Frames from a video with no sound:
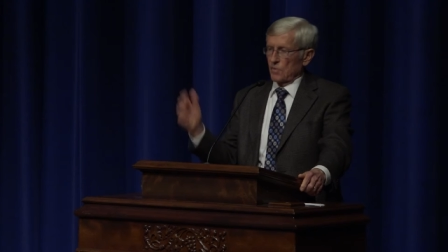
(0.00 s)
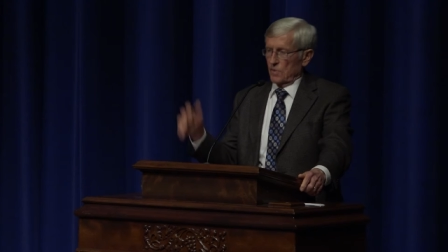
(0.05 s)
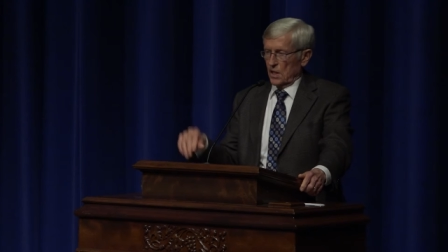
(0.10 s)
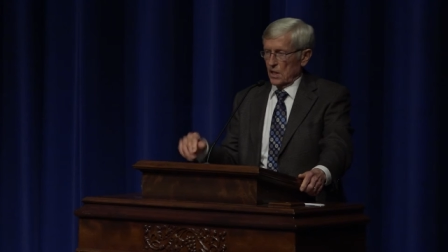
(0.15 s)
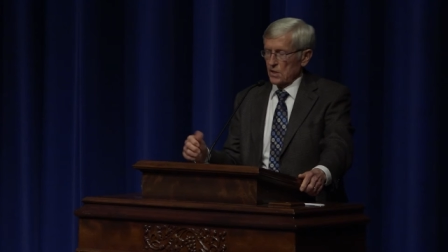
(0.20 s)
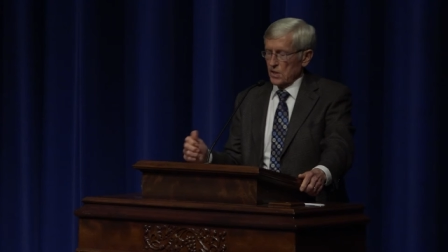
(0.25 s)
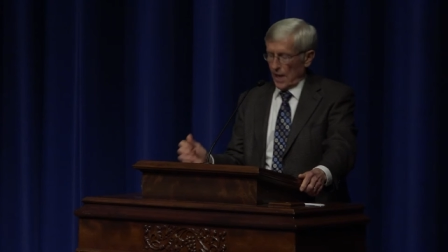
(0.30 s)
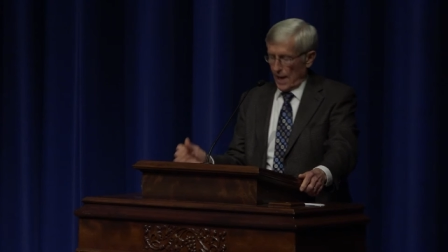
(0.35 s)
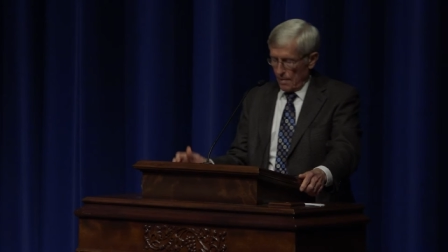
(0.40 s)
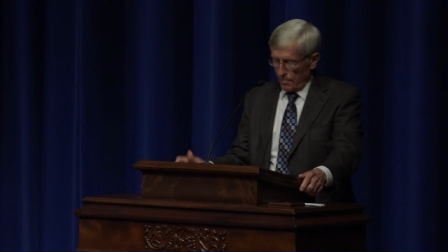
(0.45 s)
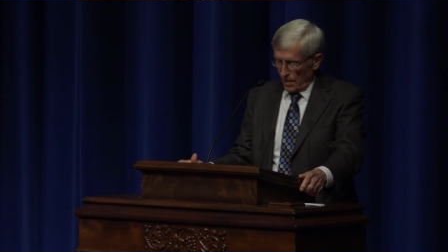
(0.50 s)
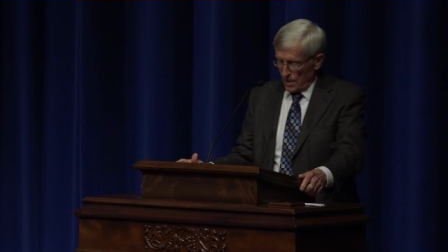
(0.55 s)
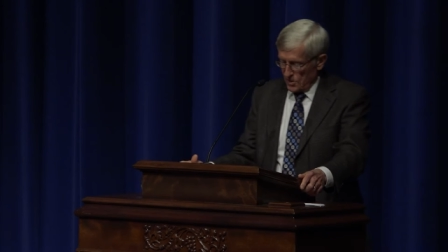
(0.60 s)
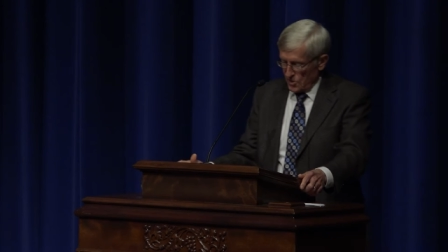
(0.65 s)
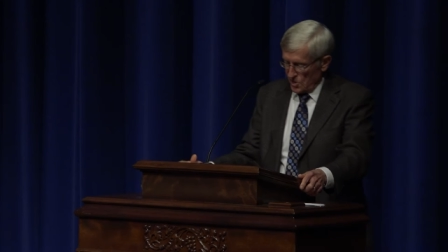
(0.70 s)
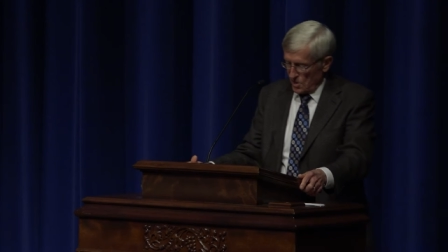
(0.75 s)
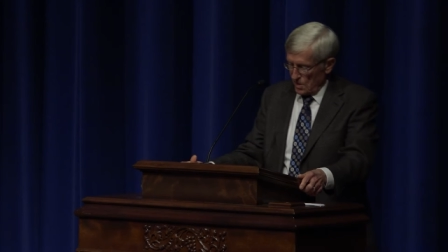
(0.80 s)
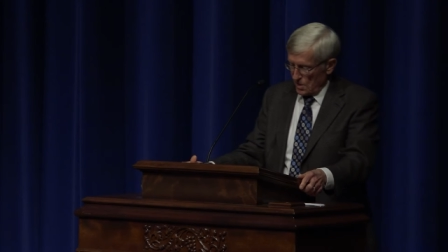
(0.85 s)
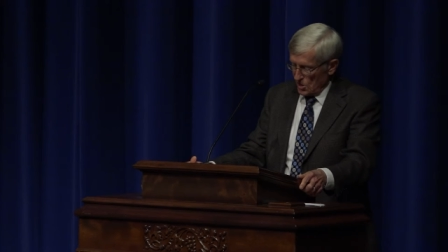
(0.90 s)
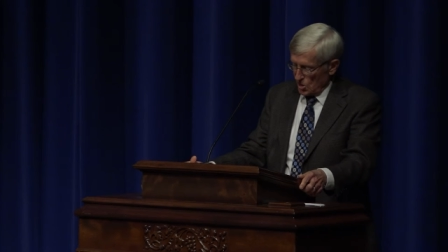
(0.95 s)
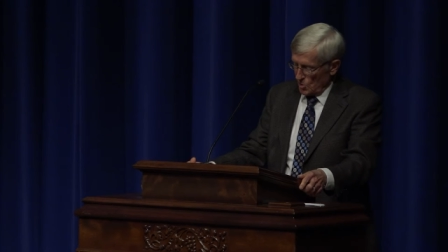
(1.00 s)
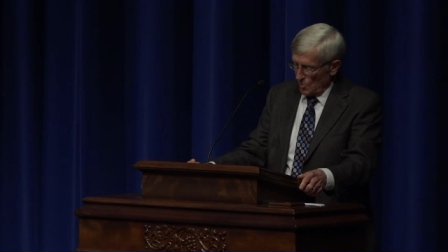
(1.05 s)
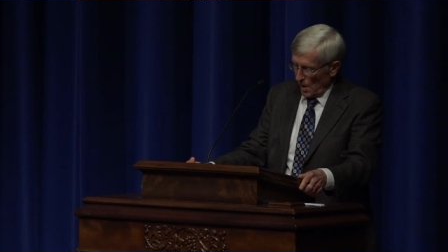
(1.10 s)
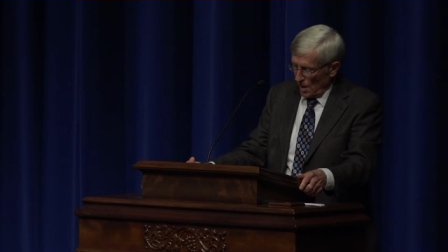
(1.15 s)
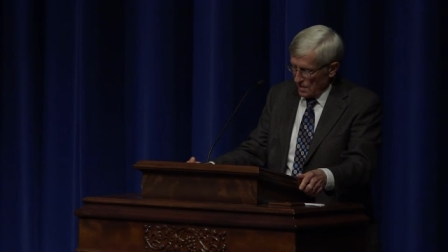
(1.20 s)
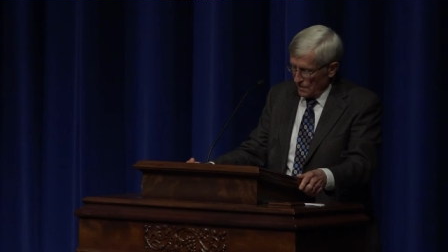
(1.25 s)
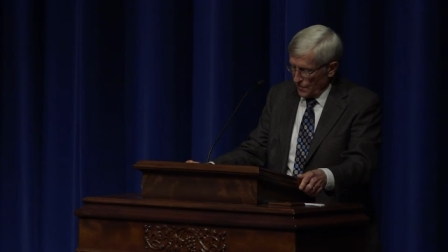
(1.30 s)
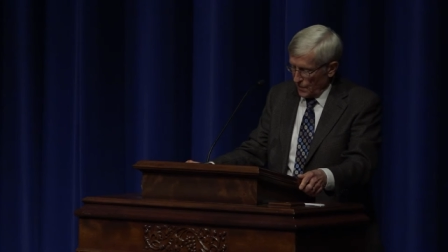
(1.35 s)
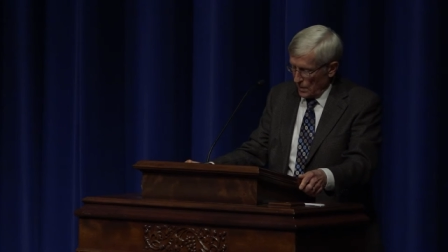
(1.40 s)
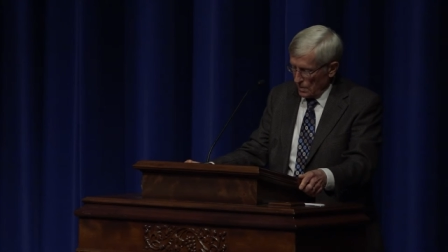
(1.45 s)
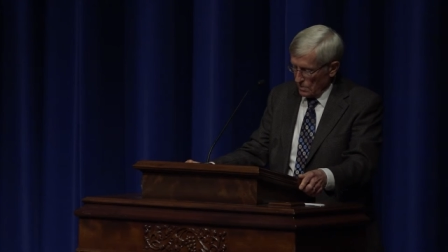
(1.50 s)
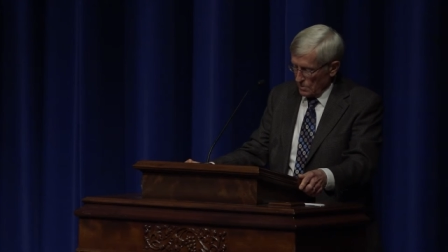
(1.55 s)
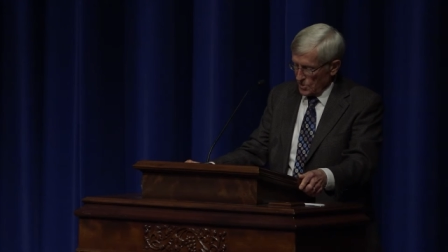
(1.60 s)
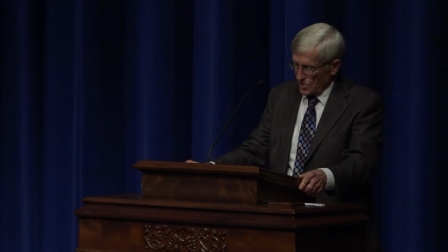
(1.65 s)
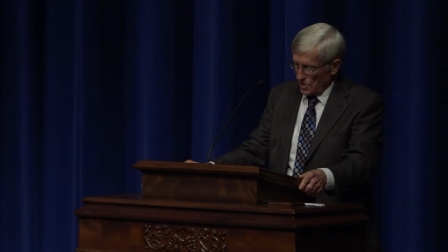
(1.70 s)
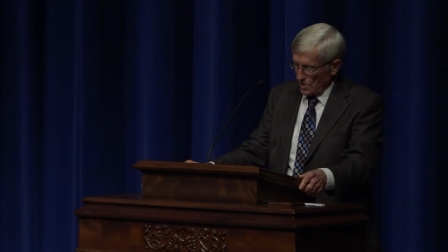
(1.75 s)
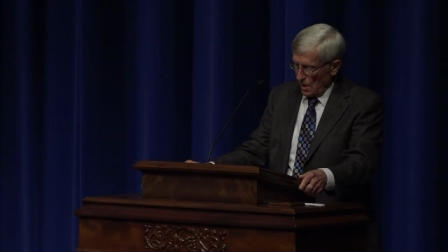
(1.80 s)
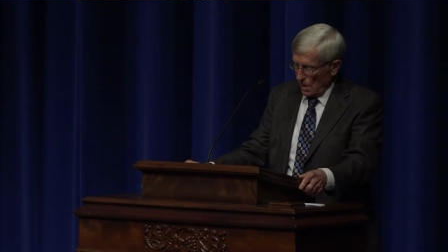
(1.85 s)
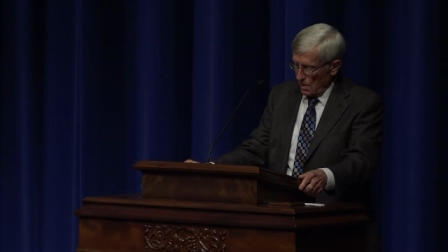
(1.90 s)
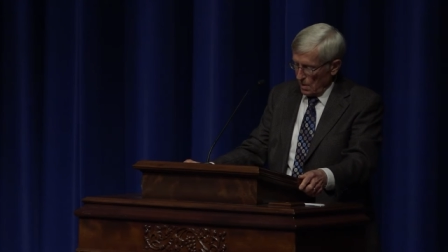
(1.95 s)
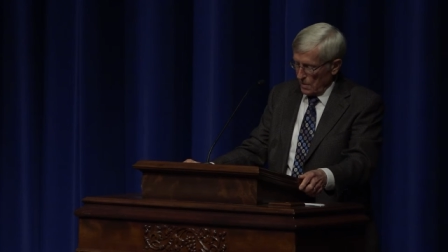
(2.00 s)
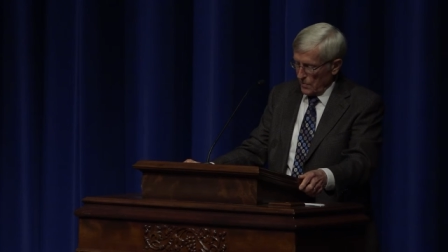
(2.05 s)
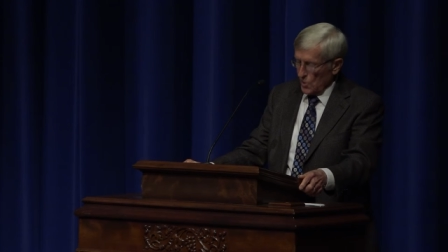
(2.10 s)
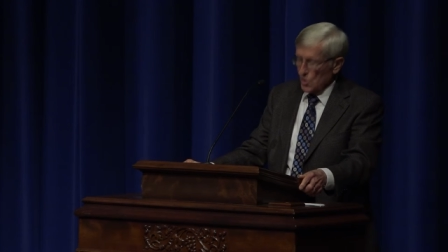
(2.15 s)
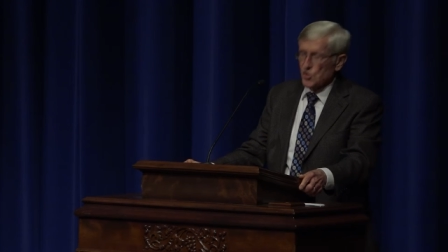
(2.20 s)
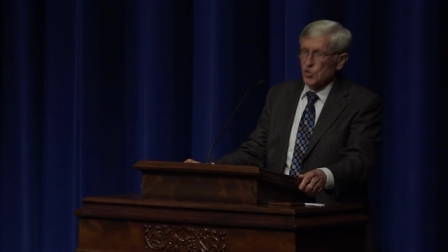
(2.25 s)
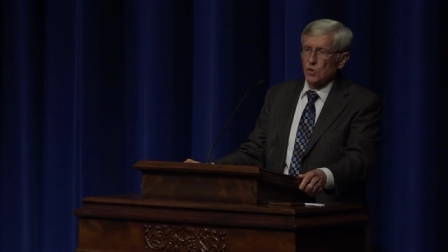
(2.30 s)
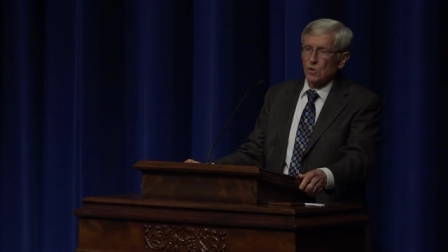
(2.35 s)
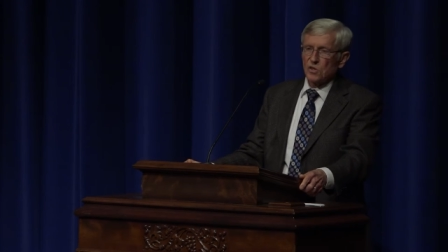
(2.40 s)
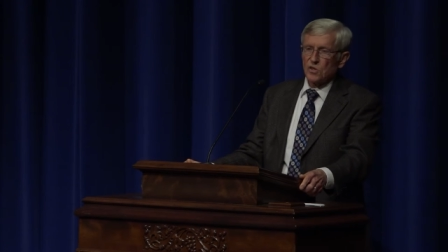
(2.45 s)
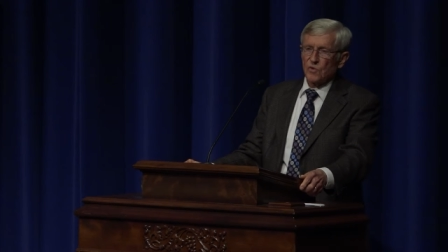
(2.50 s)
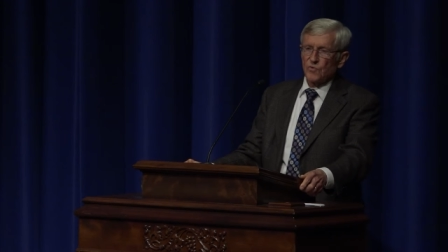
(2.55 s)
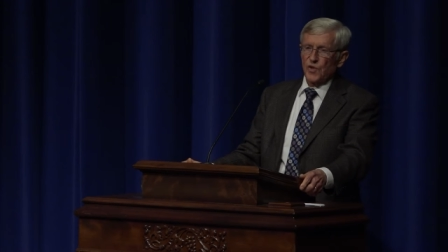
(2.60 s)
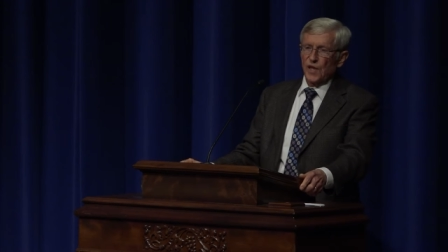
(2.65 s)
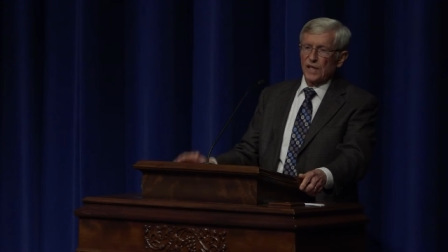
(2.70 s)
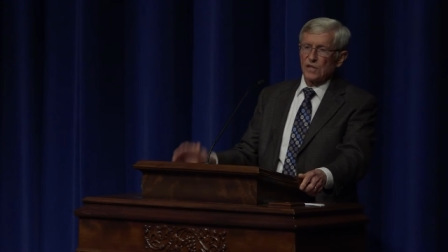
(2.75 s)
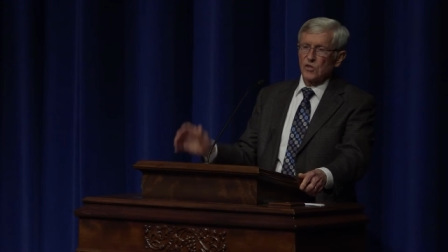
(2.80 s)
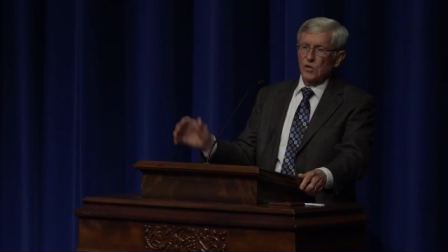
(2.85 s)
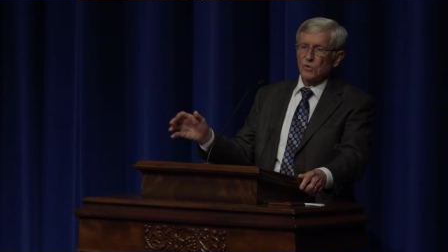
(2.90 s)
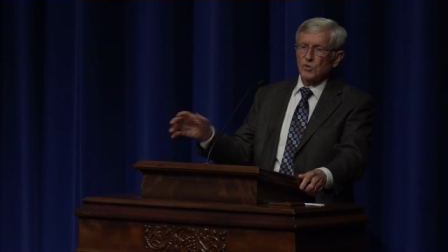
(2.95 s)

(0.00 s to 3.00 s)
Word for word: the tablets and the smartphones and all of those sorts of things.